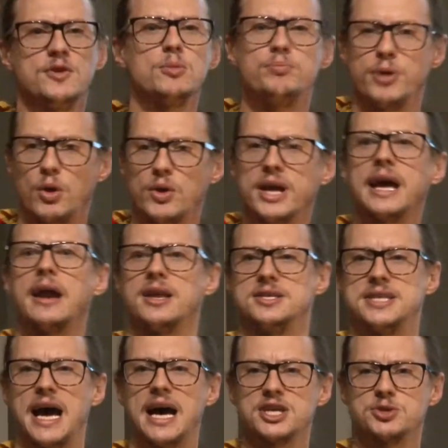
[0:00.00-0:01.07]
you're building out a
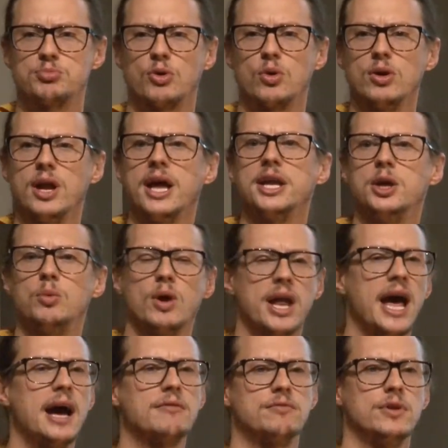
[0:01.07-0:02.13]
dashboard and you
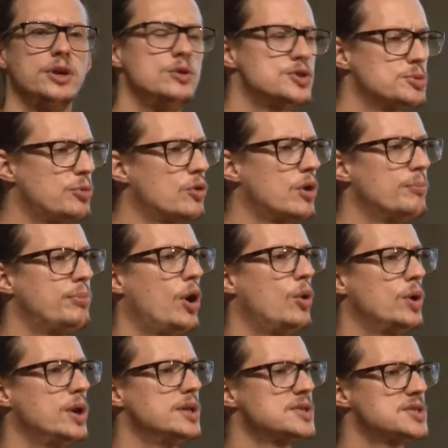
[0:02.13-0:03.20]
want to have reusable
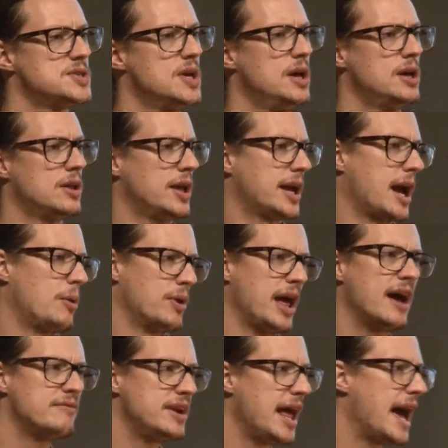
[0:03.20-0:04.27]
components, like I want
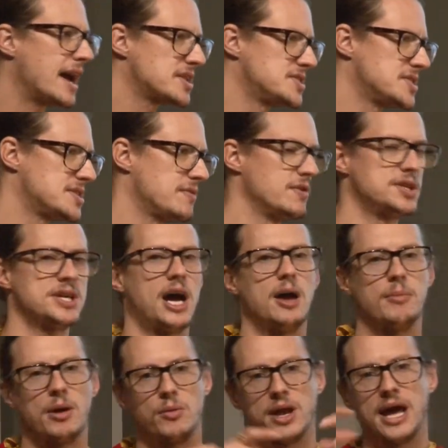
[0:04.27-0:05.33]
to have an axis every
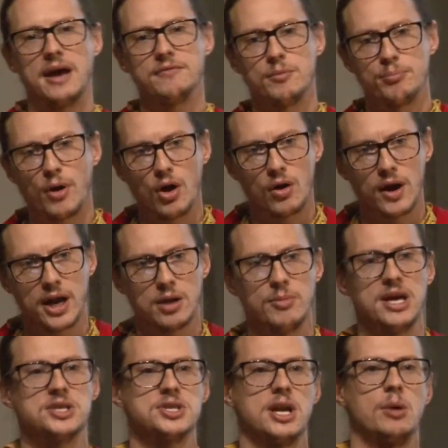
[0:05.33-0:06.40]
time, I want to have a bar
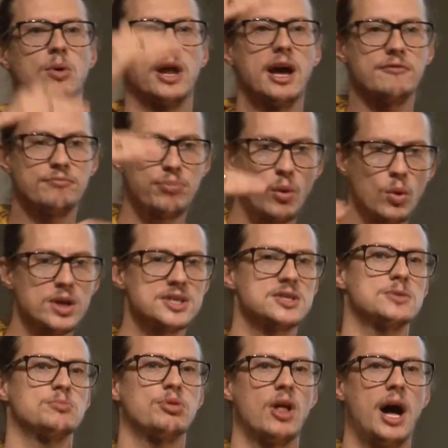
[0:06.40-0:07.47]
animation, I want to have
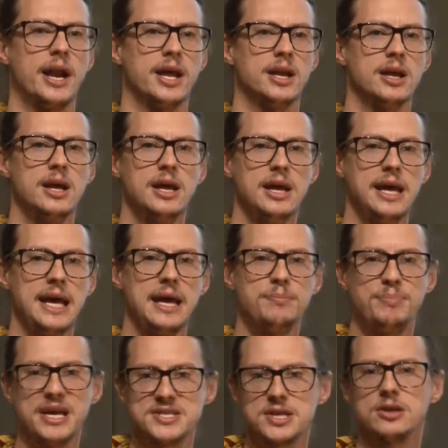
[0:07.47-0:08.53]
points plotted,
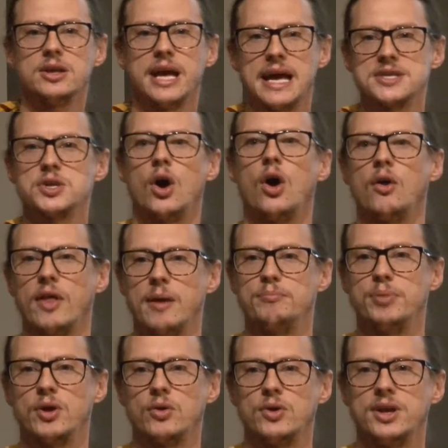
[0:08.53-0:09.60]
it basically has all
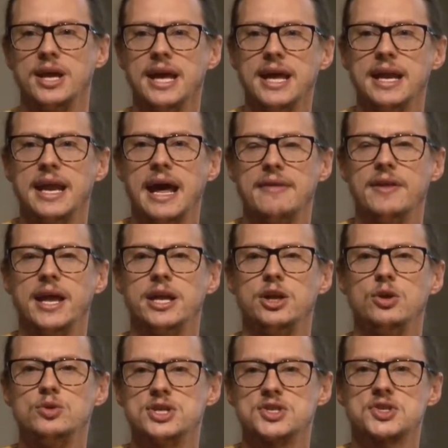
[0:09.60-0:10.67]
that built in, and then
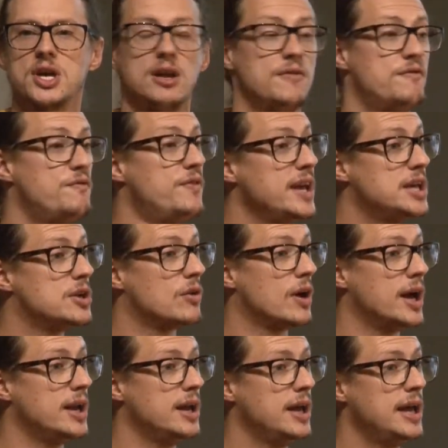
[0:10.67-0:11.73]
you just
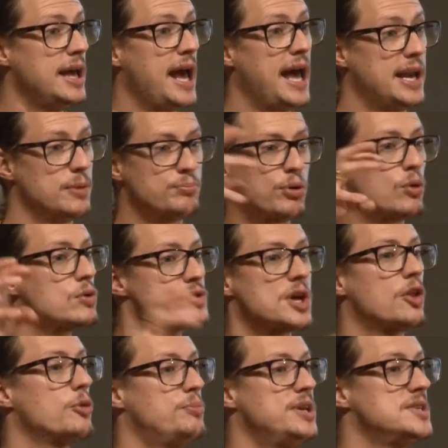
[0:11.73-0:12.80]
configure it, and it pulls
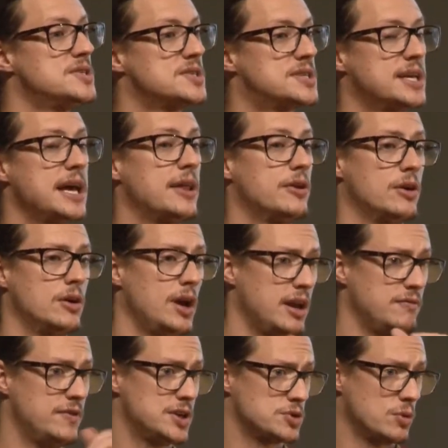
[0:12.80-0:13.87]
all the pieces together
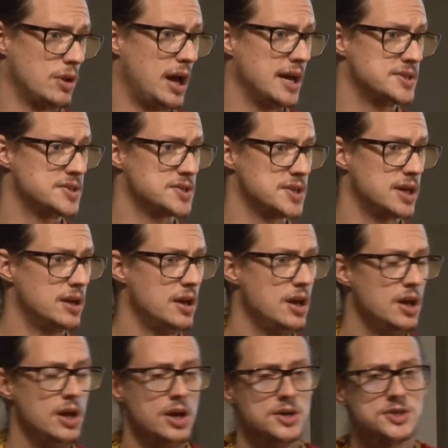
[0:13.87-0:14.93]
and visualizes it.
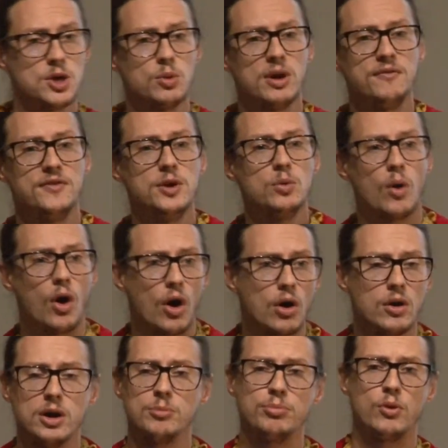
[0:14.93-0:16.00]
So if you
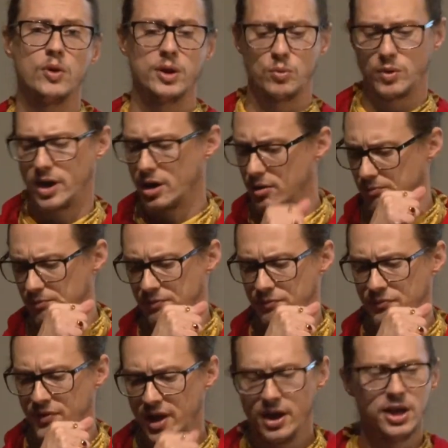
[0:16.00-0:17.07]
are in a point
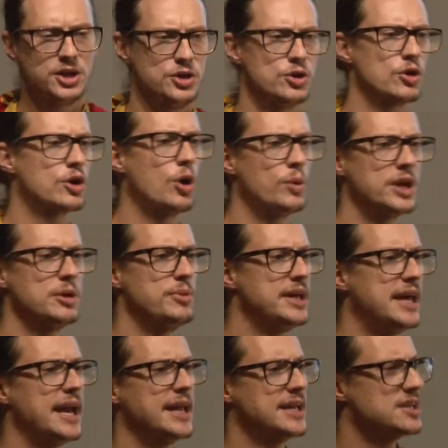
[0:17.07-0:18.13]
where you're going to
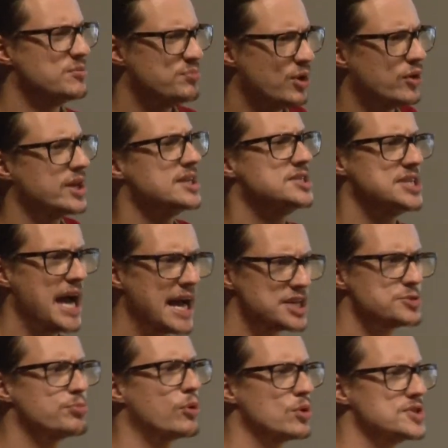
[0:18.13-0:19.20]
be getting into building
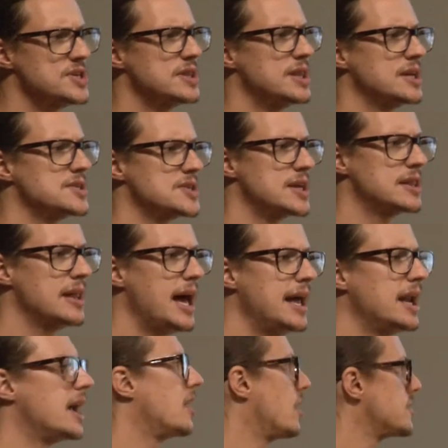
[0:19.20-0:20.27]
dashboards and things like
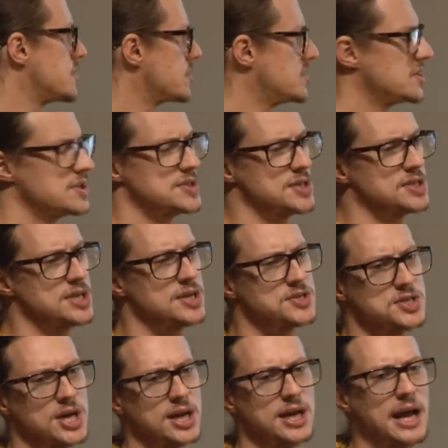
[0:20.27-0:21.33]
that, I'd also
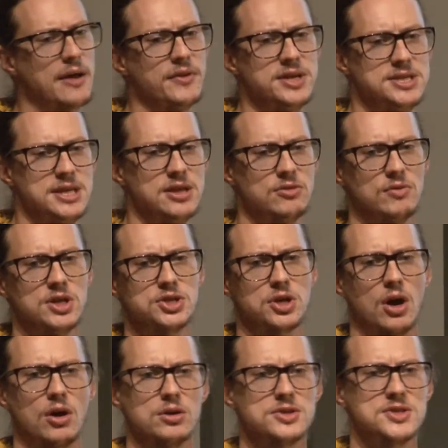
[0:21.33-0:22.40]
suggest checking out the D3
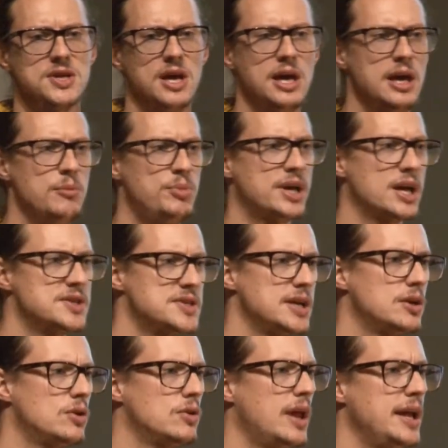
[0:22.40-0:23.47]
charts, because
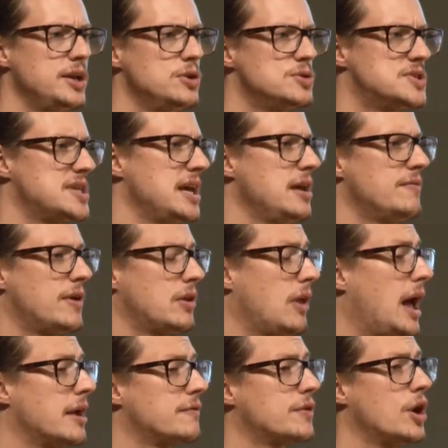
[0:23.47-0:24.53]
it'll let you save a
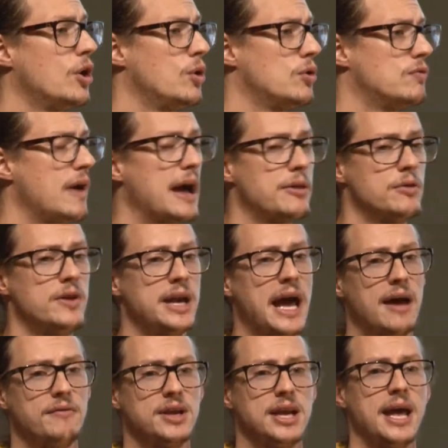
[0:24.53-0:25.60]
lot of code. Rather than
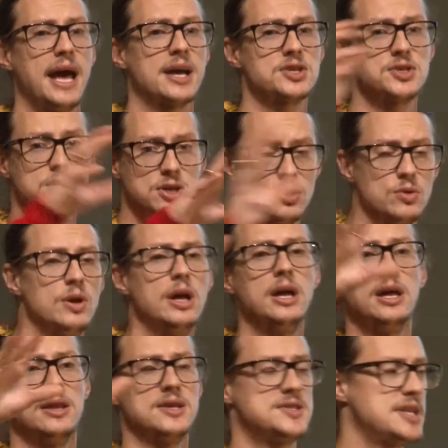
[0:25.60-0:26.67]
having to execute
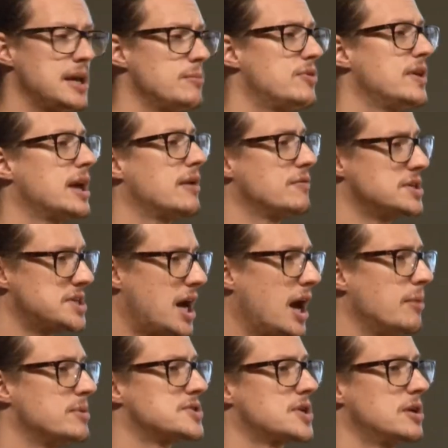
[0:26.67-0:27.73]
the same thing every
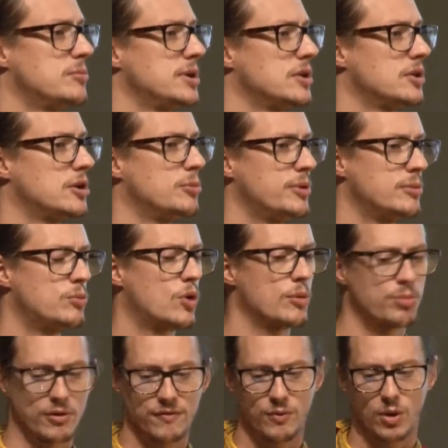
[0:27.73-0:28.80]
time, it's going to be a little bit
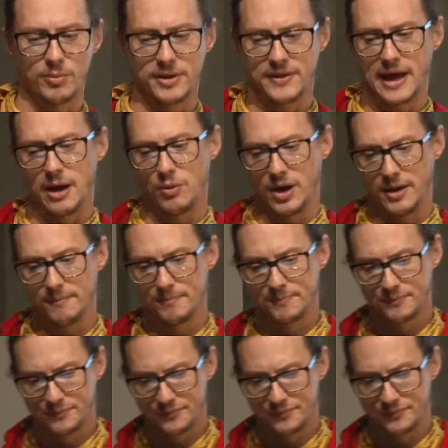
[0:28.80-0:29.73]
more performant that way.